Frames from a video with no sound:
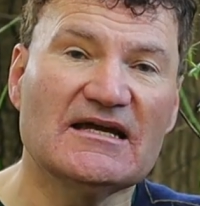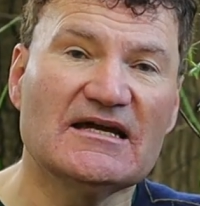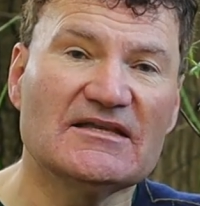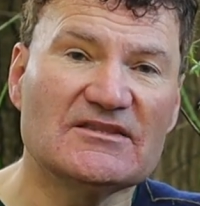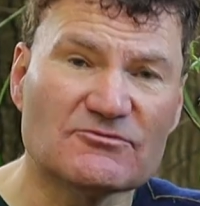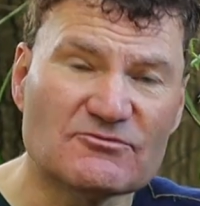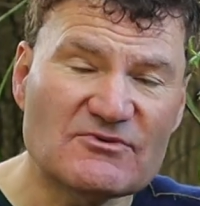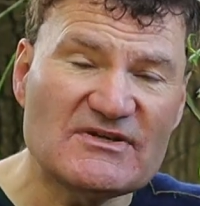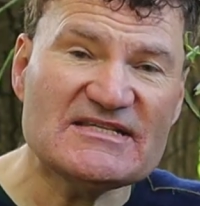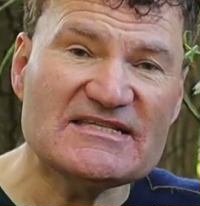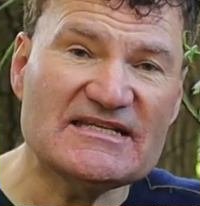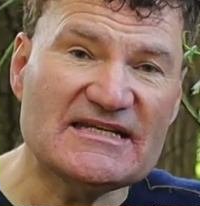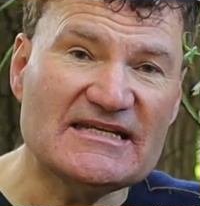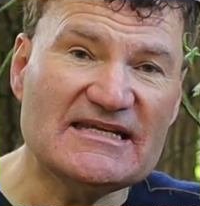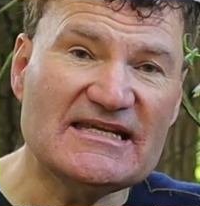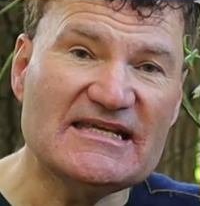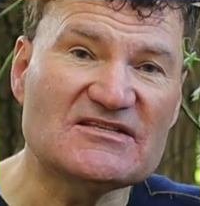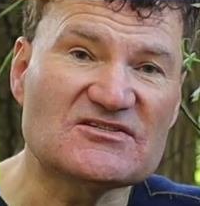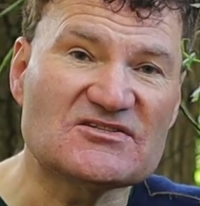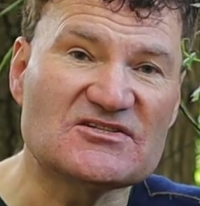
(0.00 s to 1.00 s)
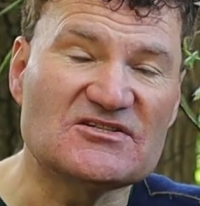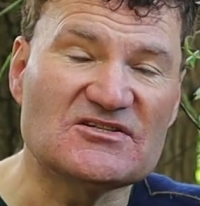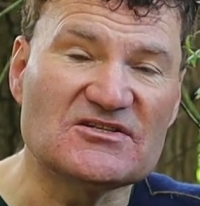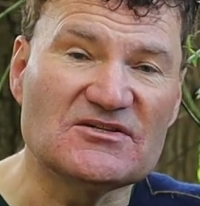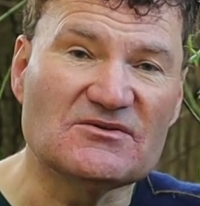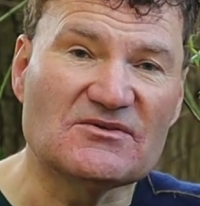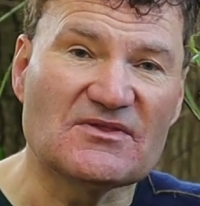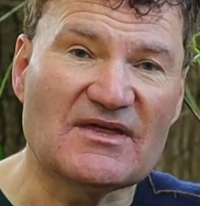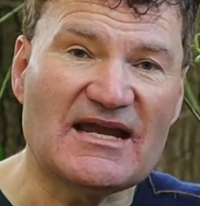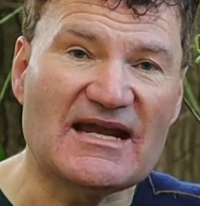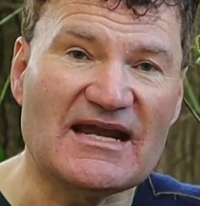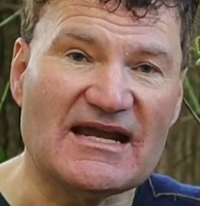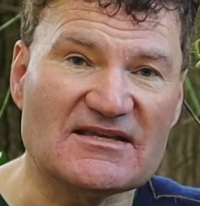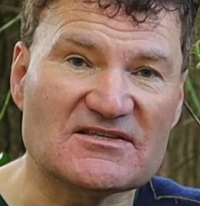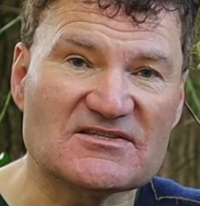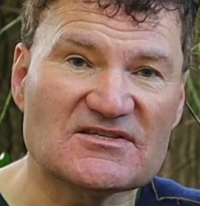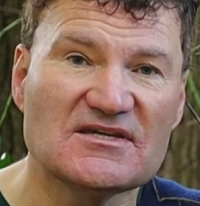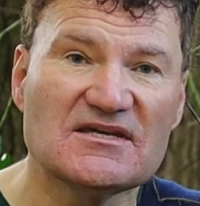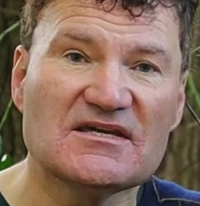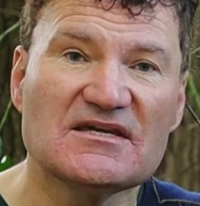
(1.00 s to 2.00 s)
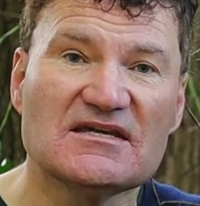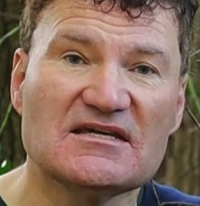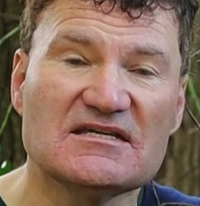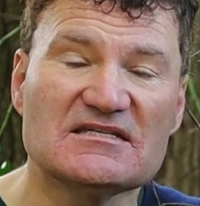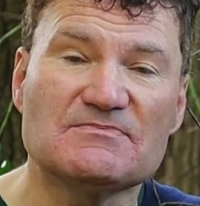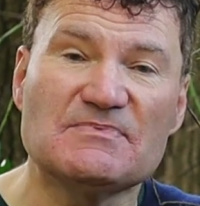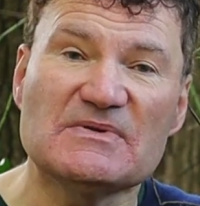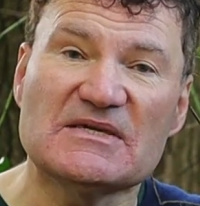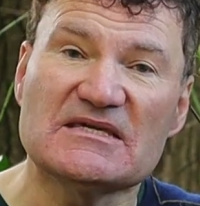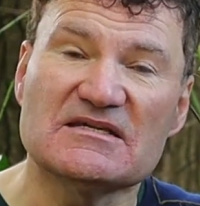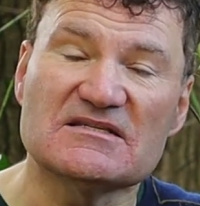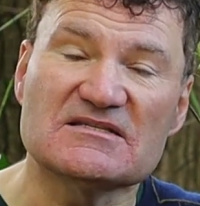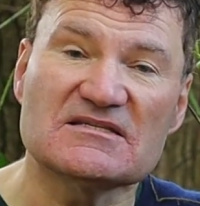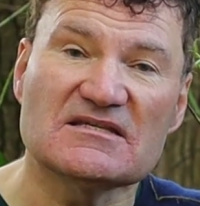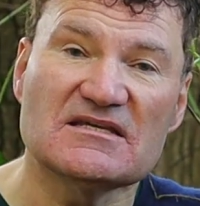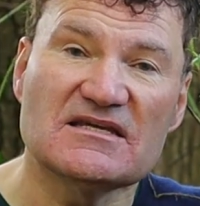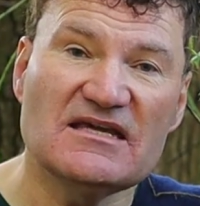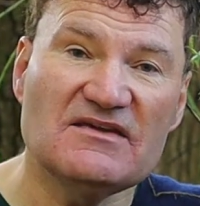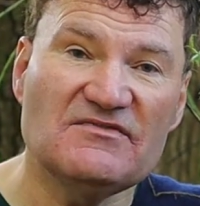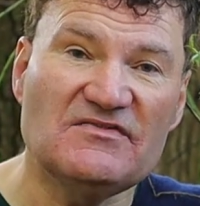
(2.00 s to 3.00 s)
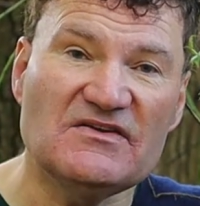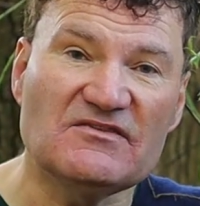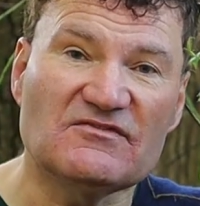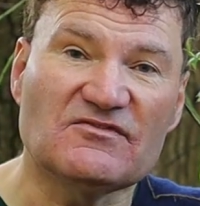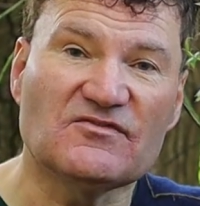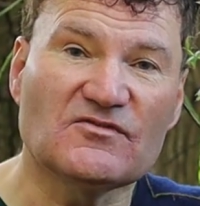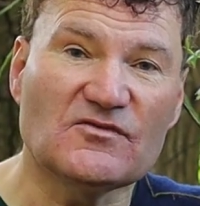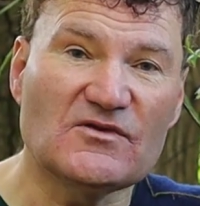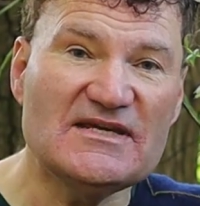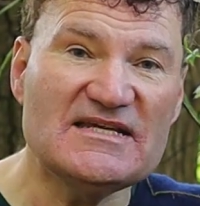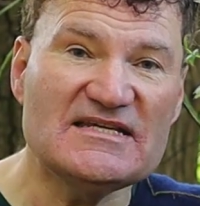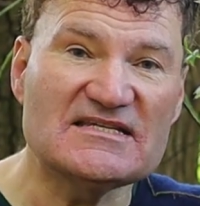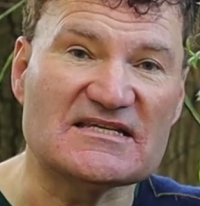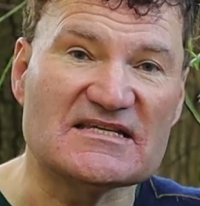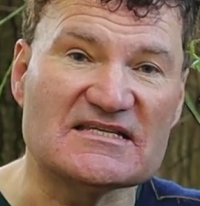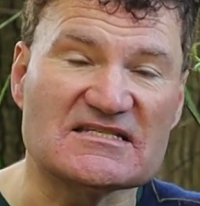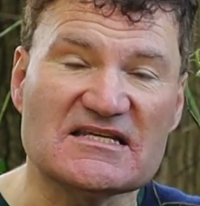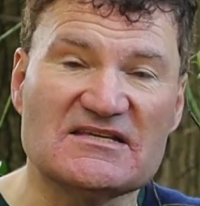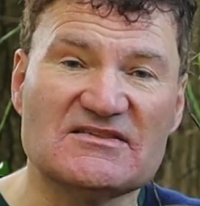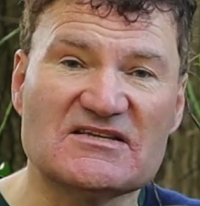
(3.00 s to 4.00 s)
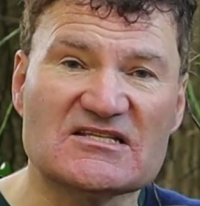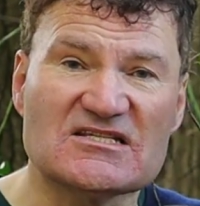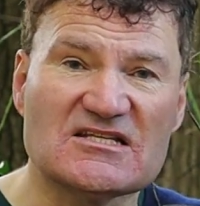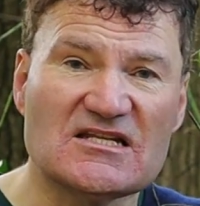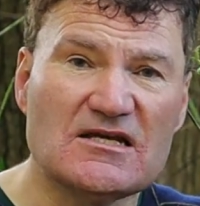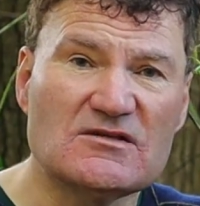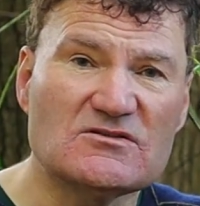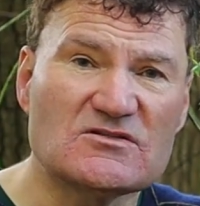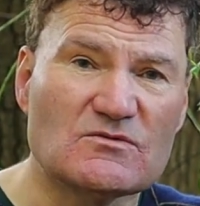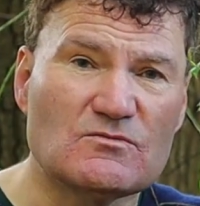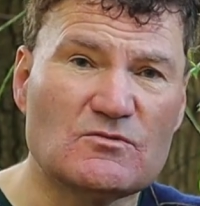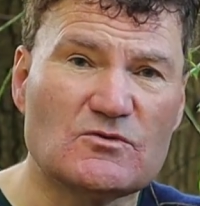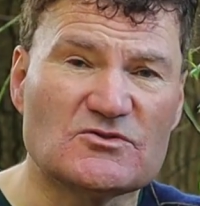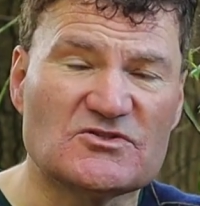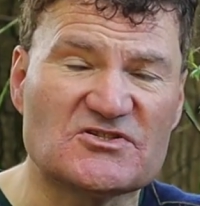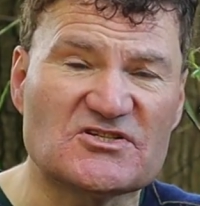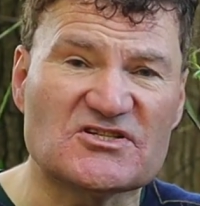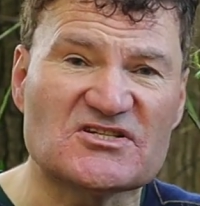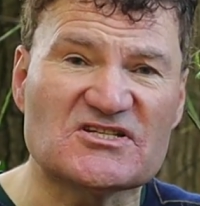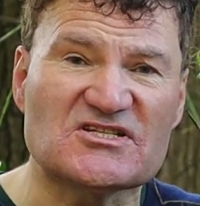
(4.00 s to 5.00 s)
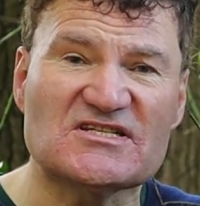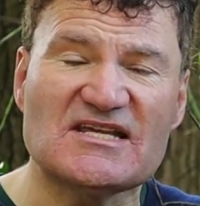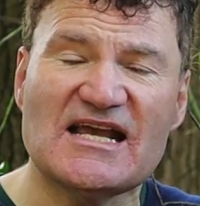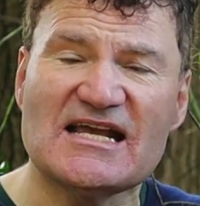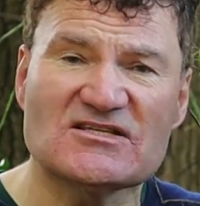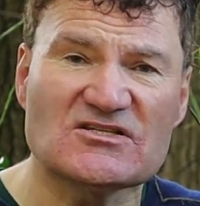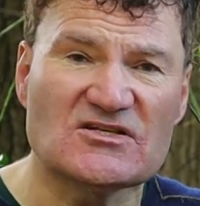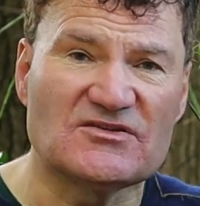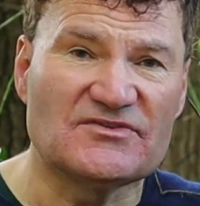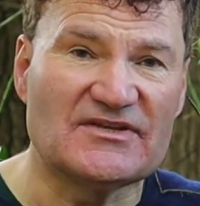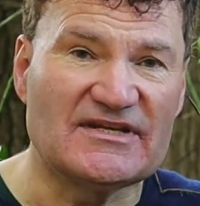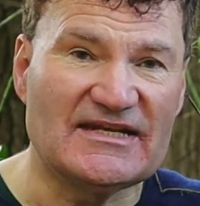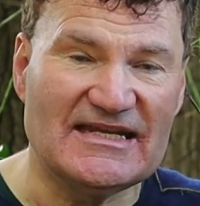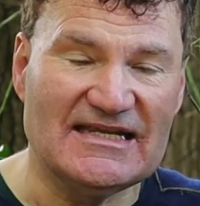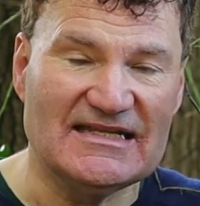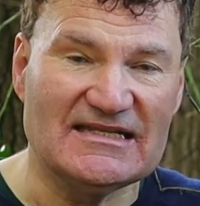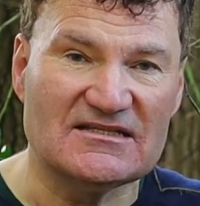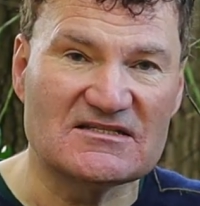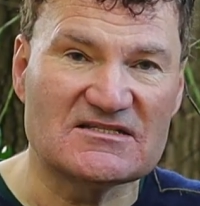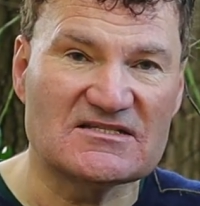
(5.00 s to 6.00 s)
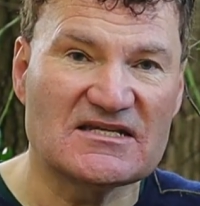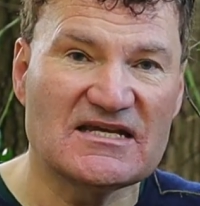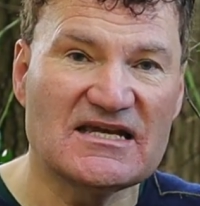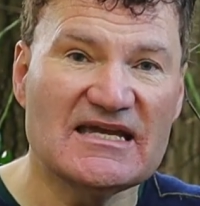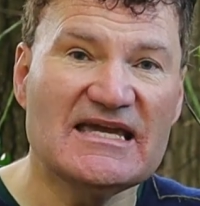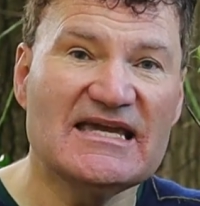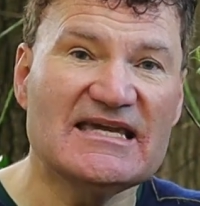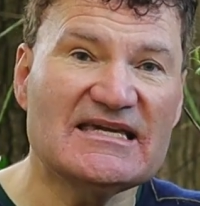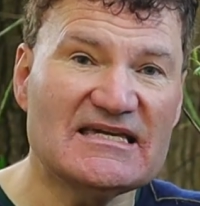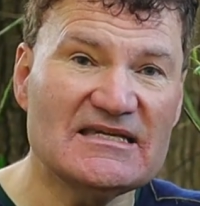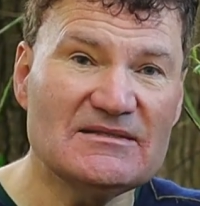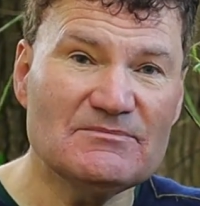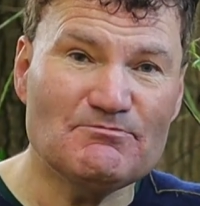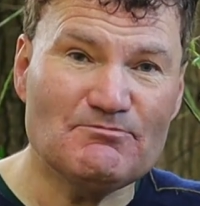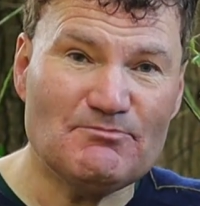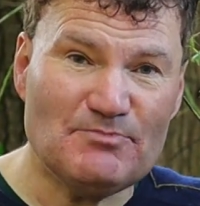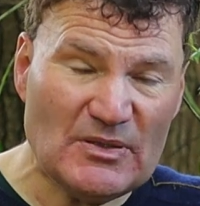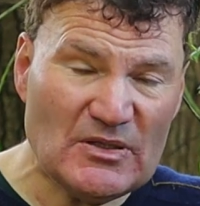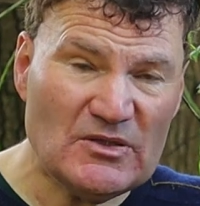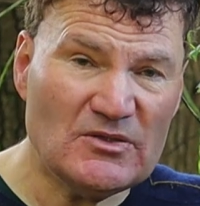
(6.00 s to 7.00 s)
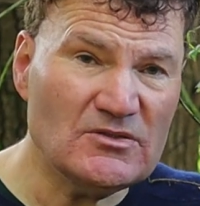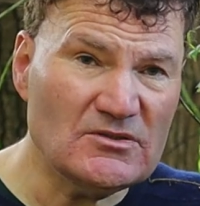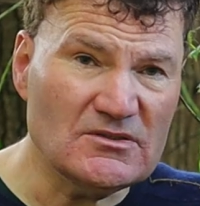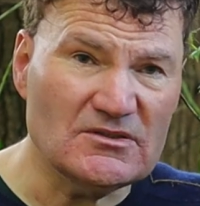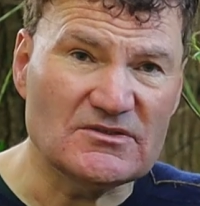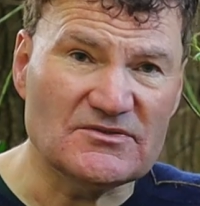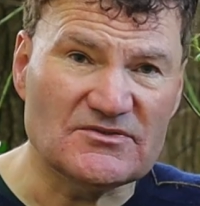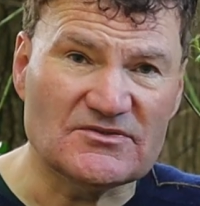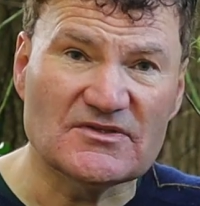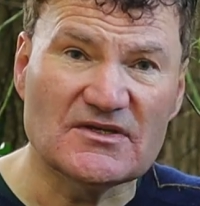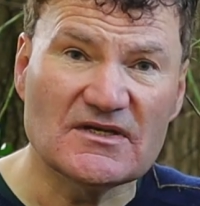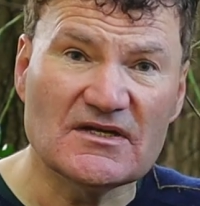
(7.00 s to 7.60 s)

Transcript: And the reason it needs to do that is because if it freezes and there's loads of water just sat on the needles, it can pull